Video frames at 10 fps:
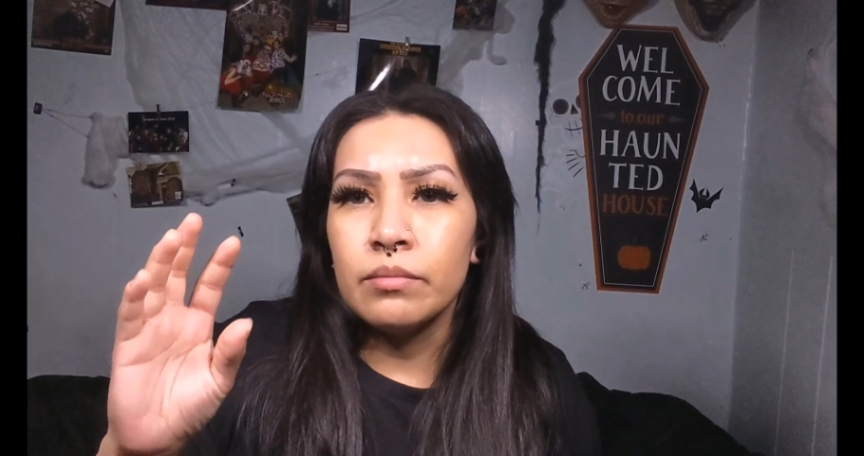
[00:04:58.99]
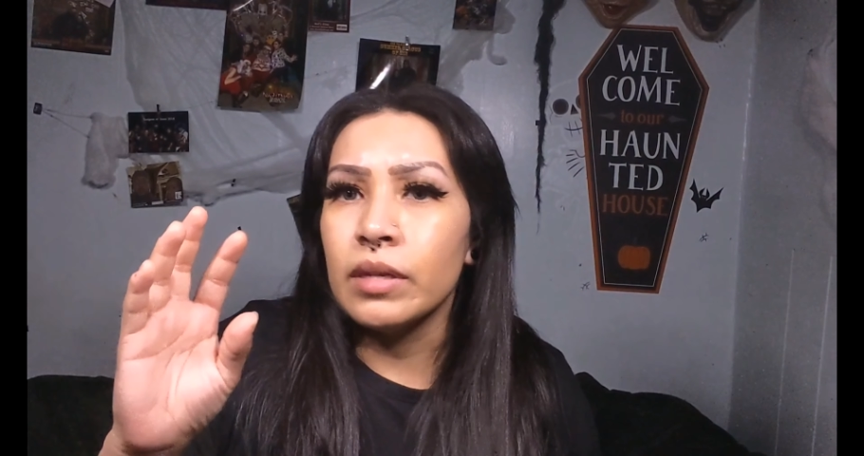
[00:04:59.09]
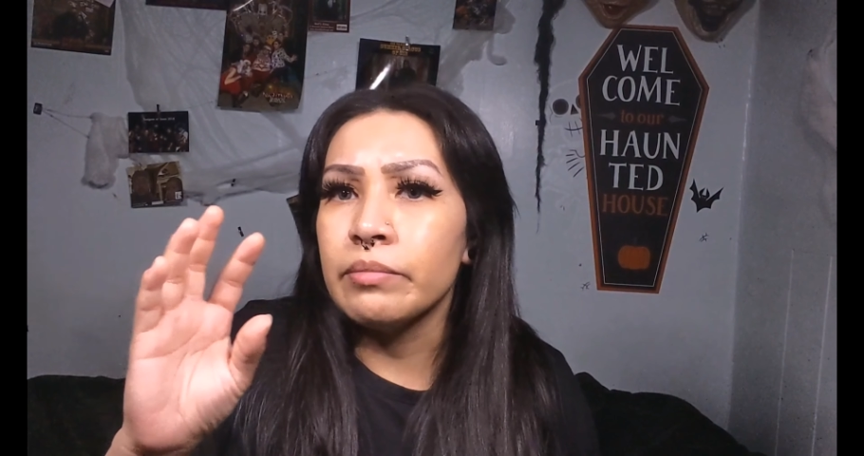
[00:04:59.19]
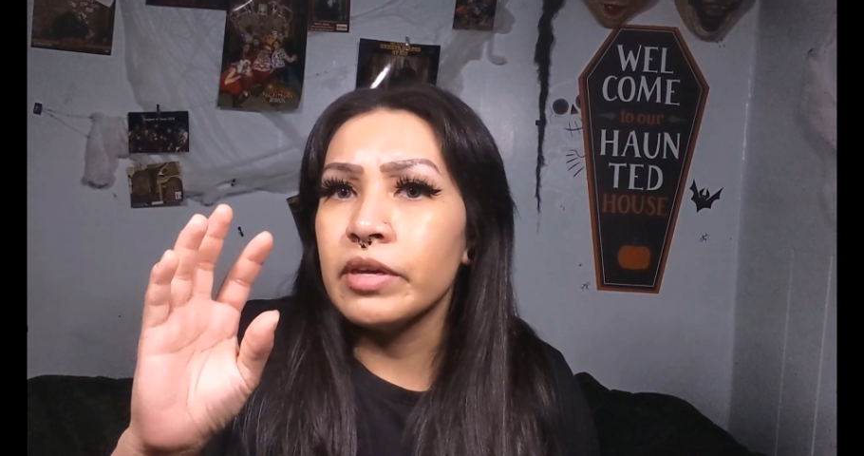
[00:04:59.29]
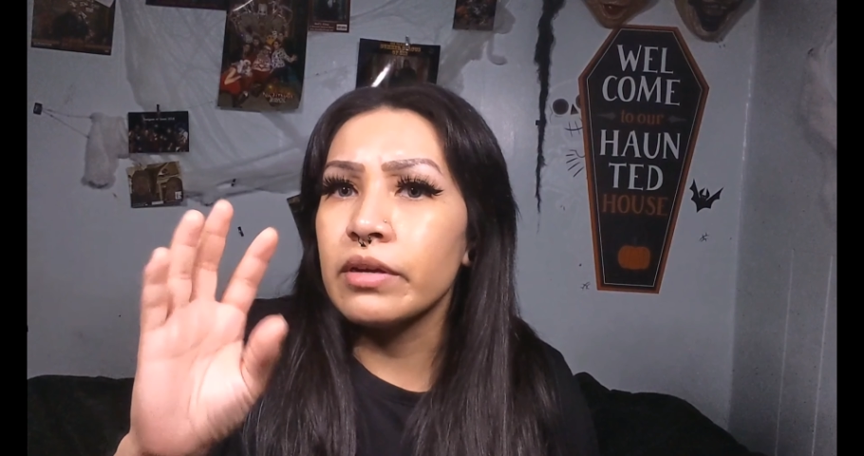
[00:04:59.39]

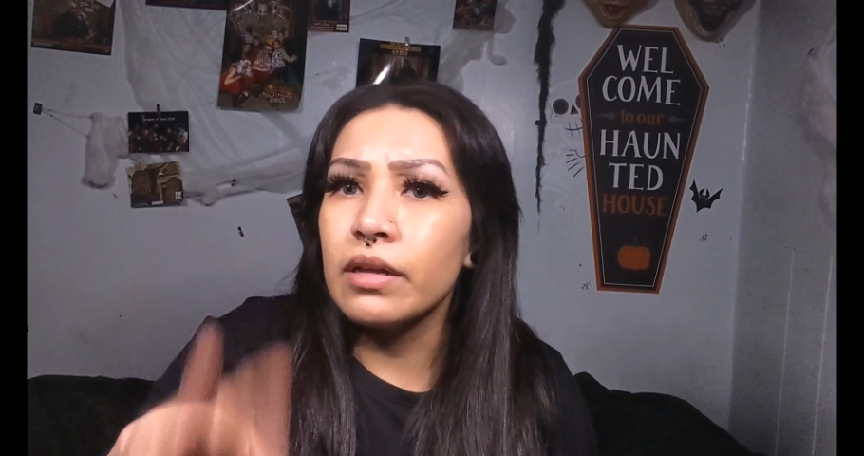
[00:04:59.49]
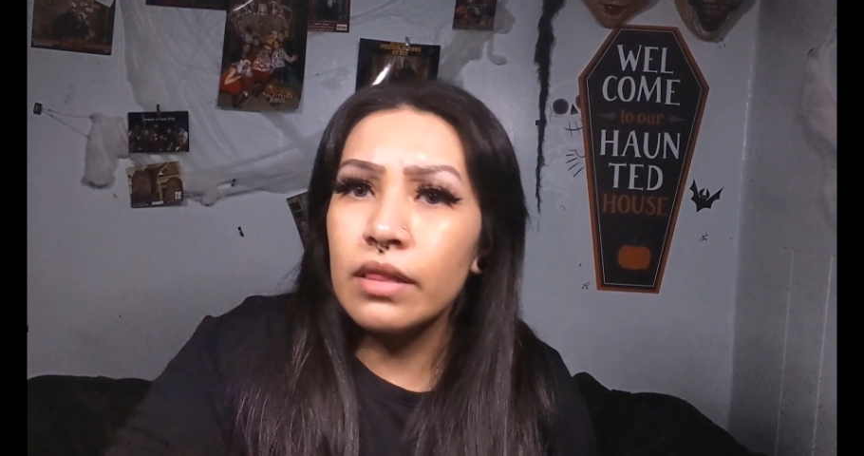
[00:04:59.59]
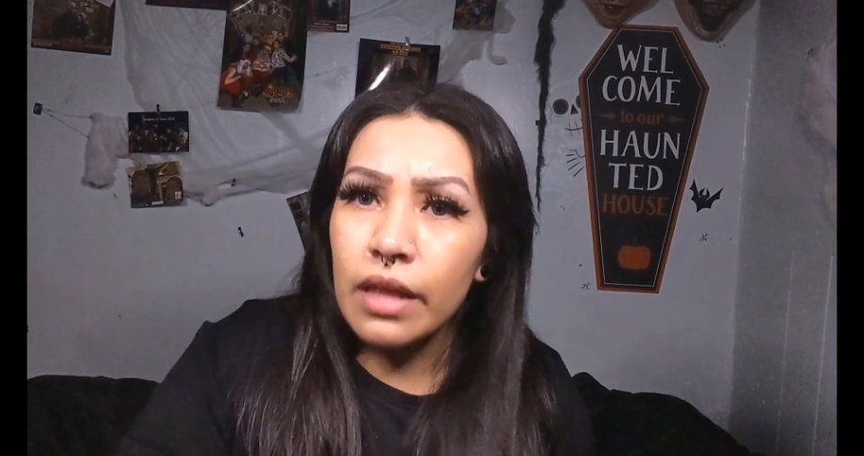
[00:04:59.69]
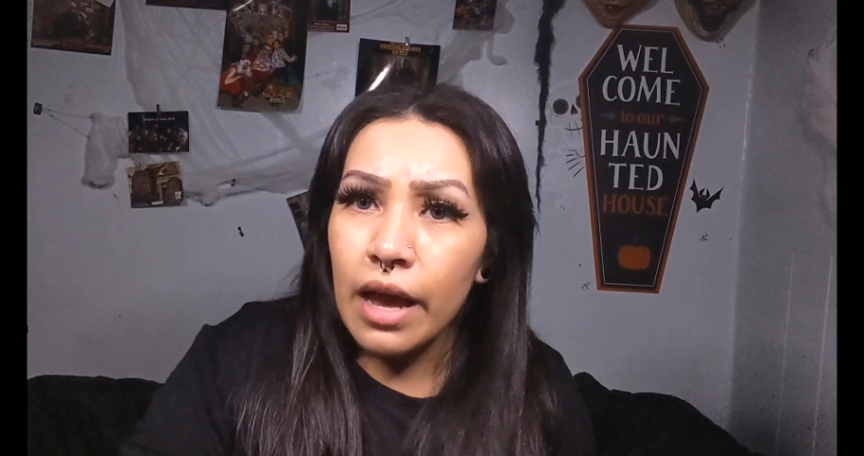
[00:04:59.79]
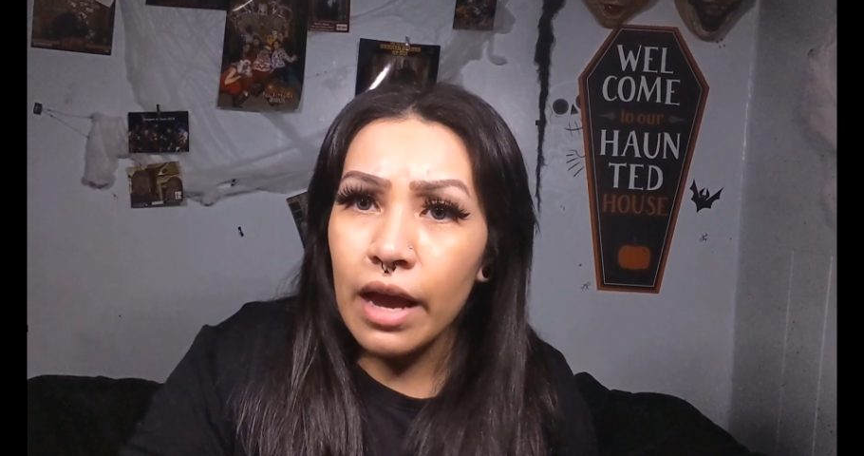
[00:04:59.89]
maybe a
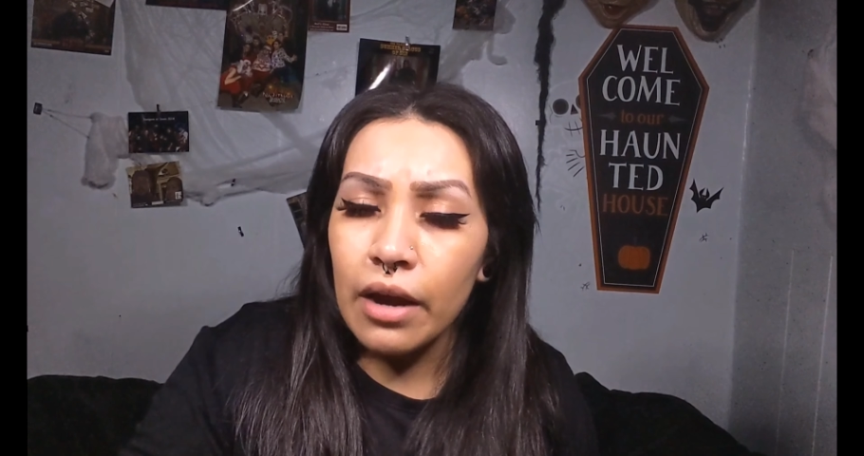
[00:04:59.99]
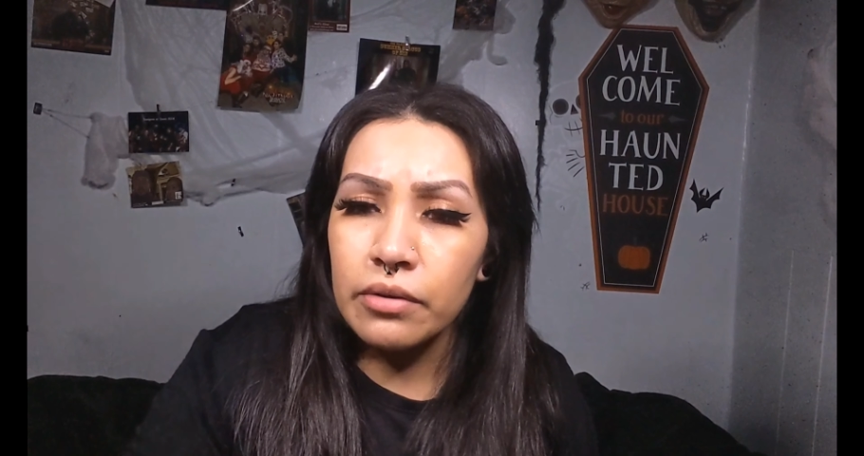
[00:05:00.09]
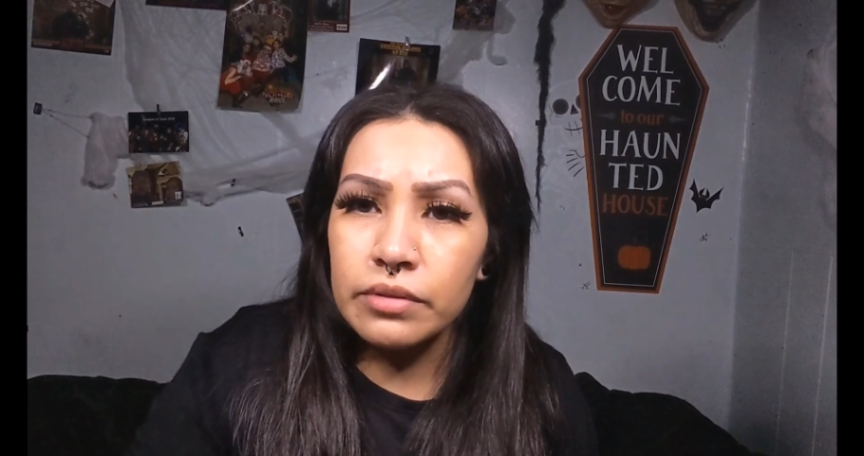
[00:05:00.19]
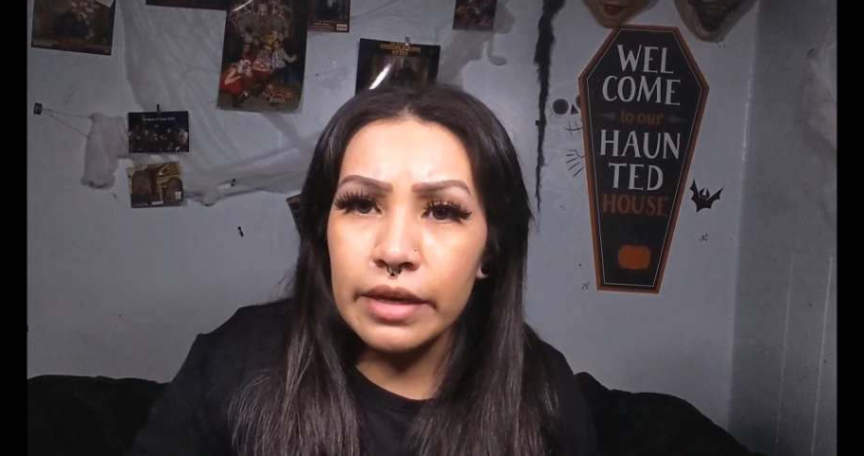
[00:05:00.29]
clown,